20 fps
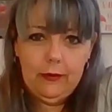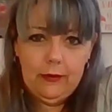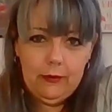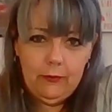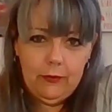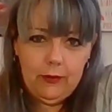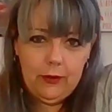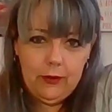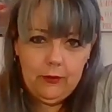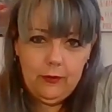
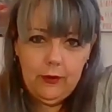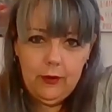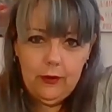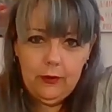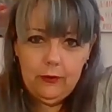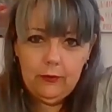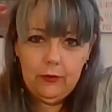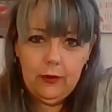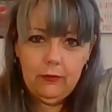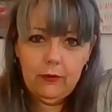there we go.
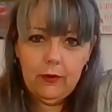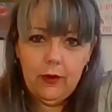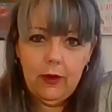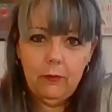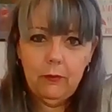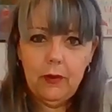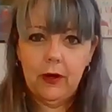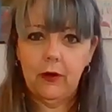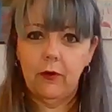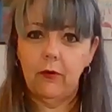So I've
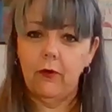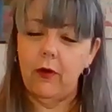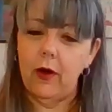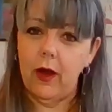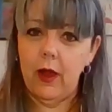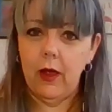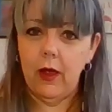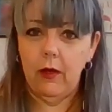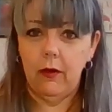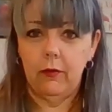got my
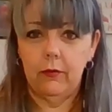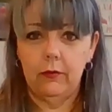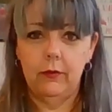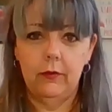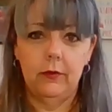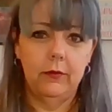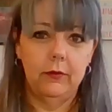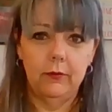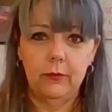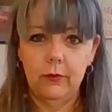
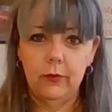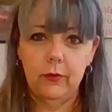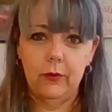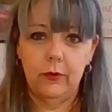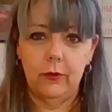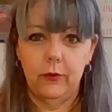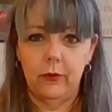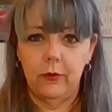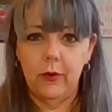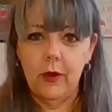crown,
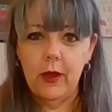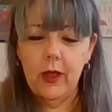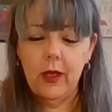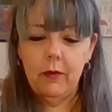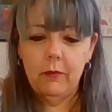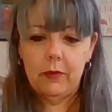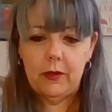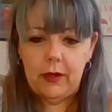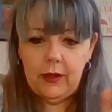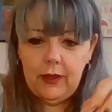
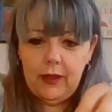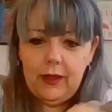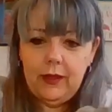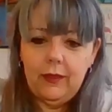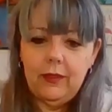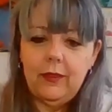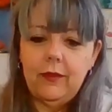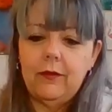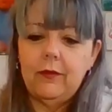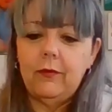but I
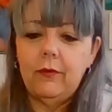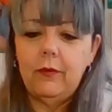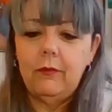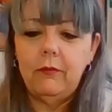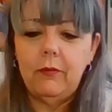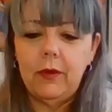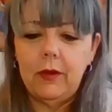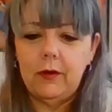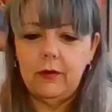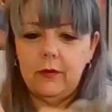like this
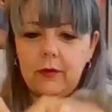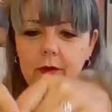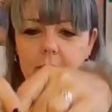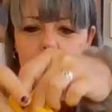one better